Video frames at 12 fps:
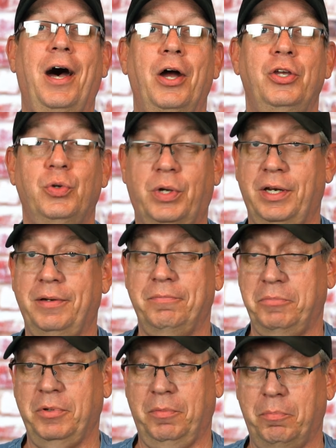you can
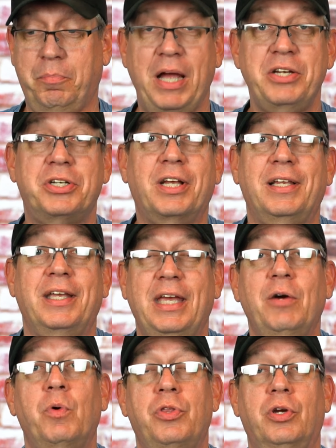basically
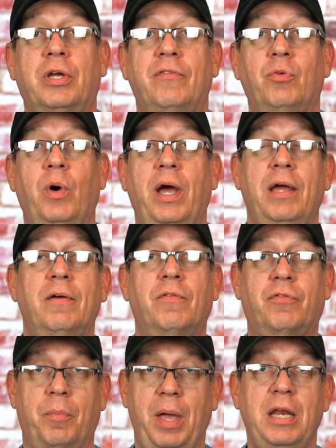get with your giveaway
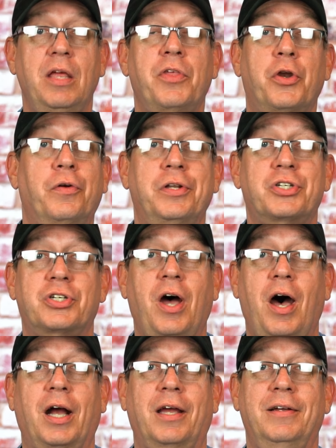from any that are in
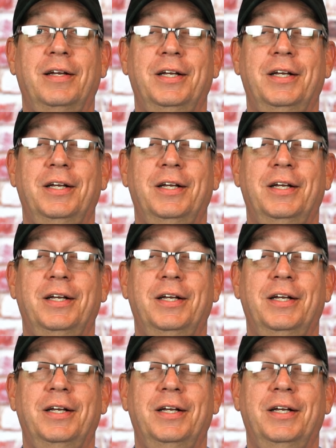stock.